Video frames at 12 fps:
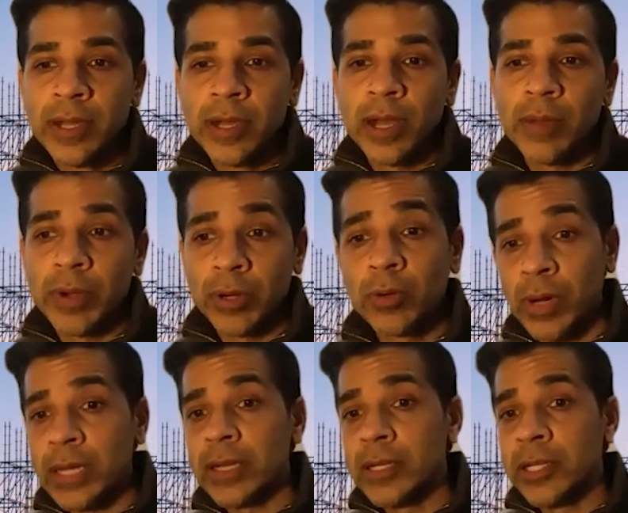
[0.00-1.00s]
a
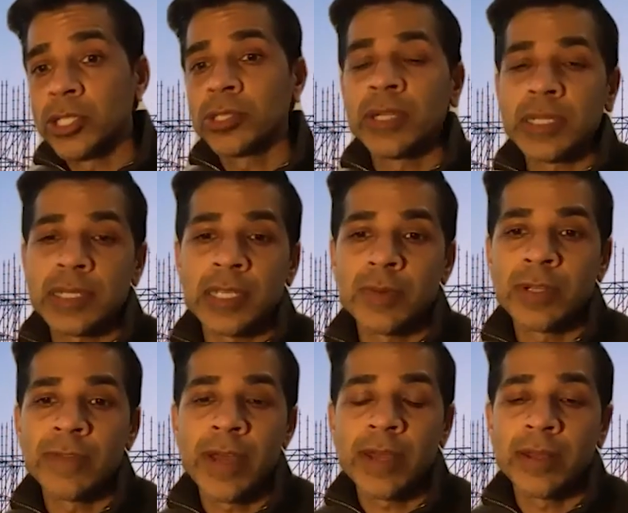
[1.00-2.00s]
great initial assessment
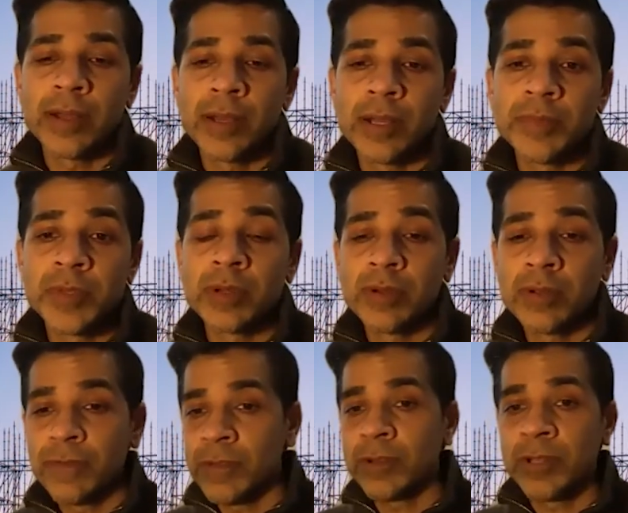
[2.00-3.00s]
of that. So
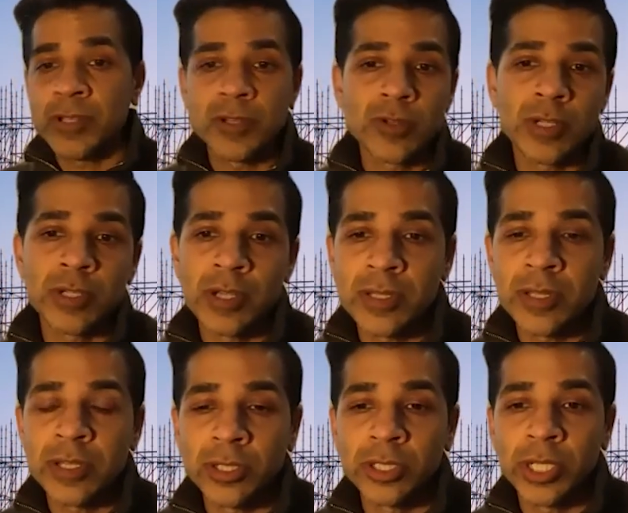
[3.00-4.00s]
if your listeners are interested,
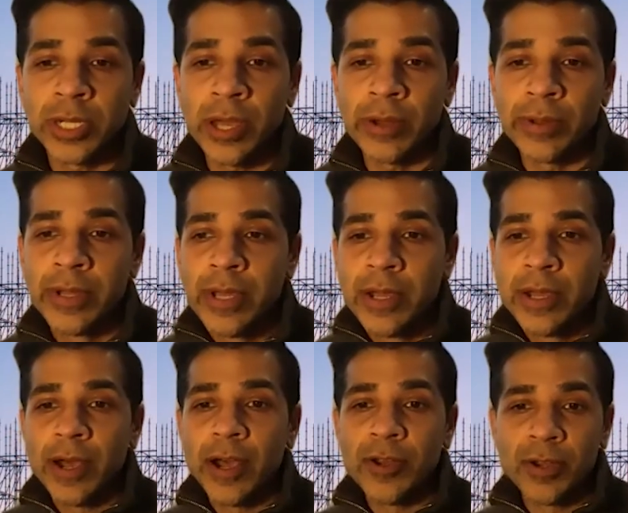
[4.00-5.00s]
they should check out
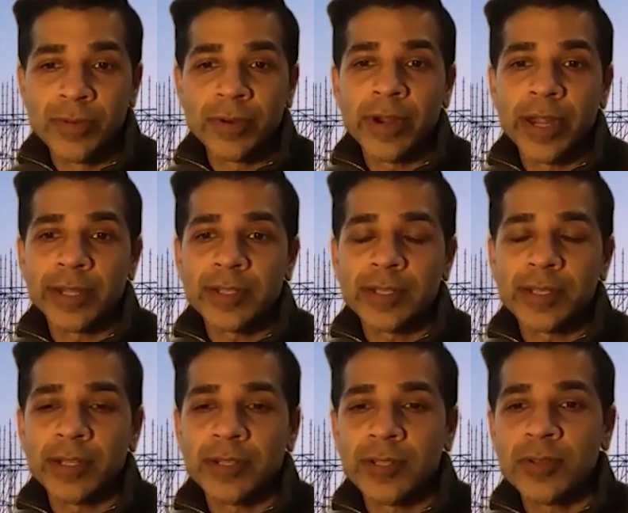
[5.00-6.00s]
Novogratic's
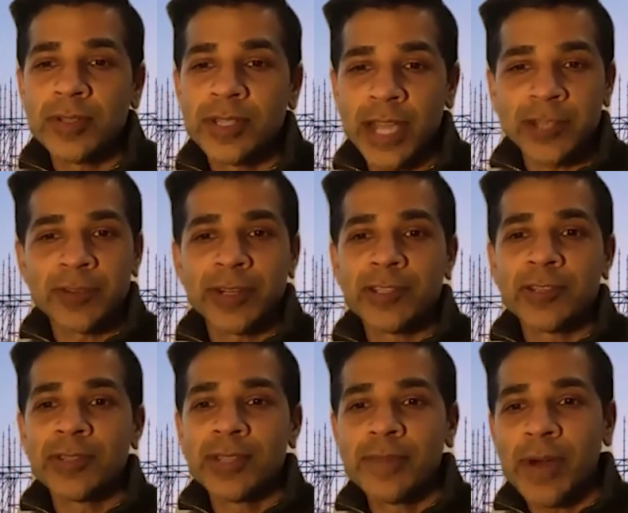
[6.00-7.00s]
Tax Credit
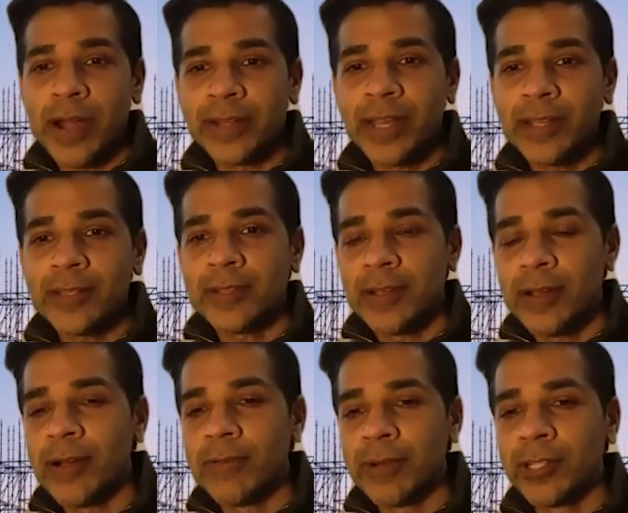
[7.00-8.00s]
Tuesday podcast,
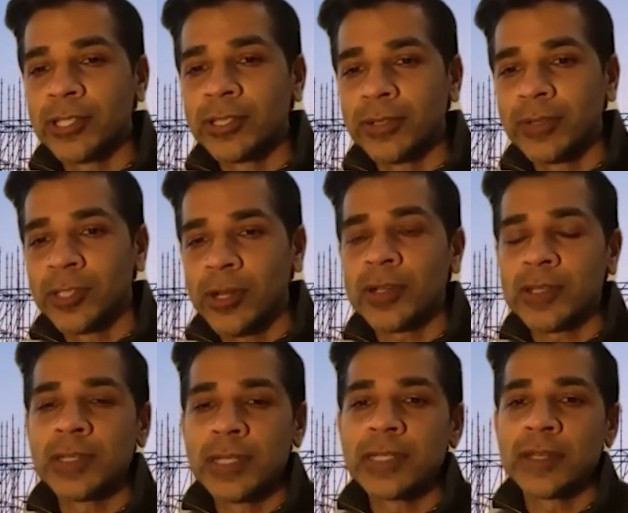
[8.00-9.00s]
which talks
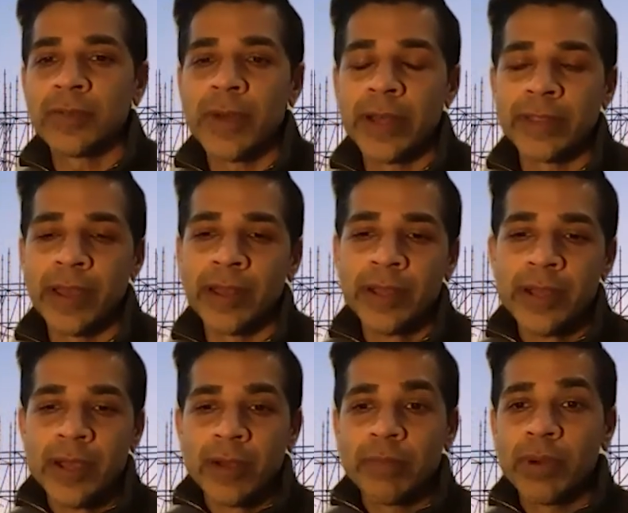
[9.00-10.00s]
in detail about that.
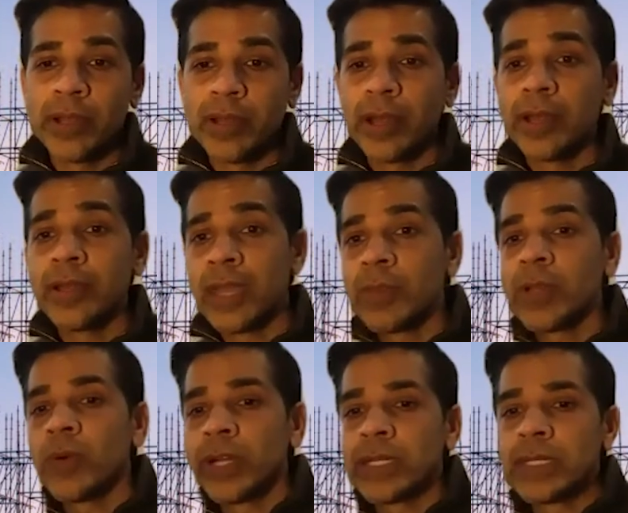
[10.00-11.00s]
But namely
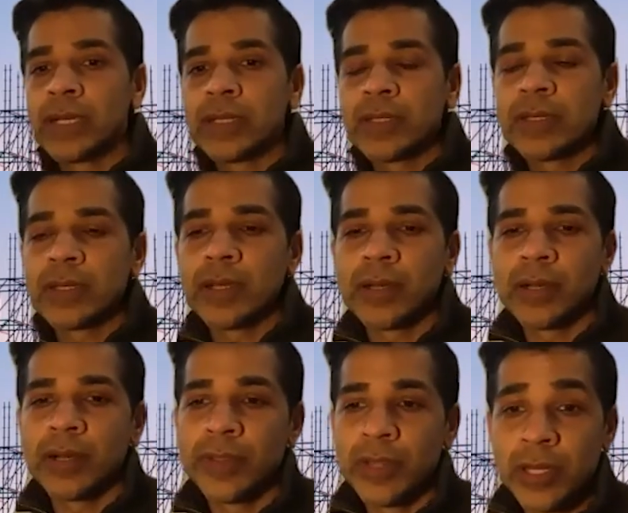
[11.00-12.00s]
what it does,
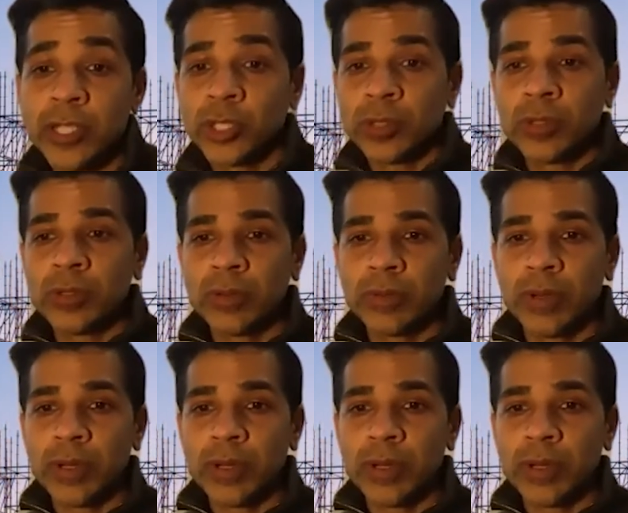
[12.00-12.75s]
the initial